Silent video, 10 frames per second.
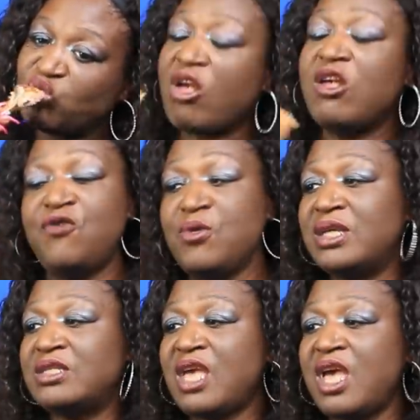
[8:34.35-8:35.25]
And if you
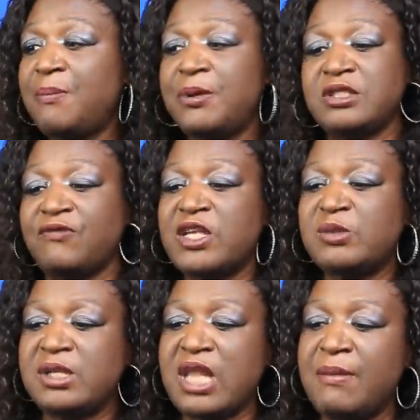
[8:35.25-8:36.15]
ain't scared, put your
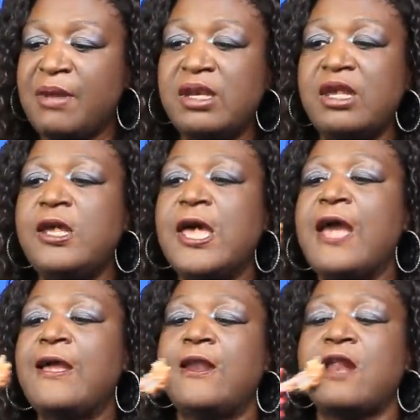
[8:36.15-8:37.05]
Facebook name under here.
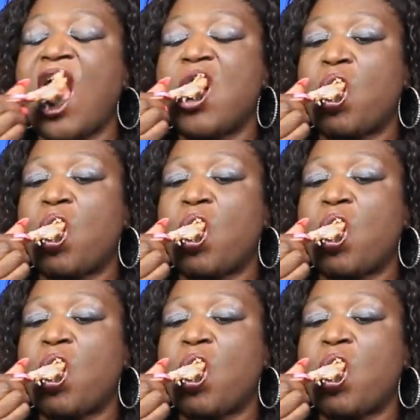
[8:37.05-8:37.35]
I get it.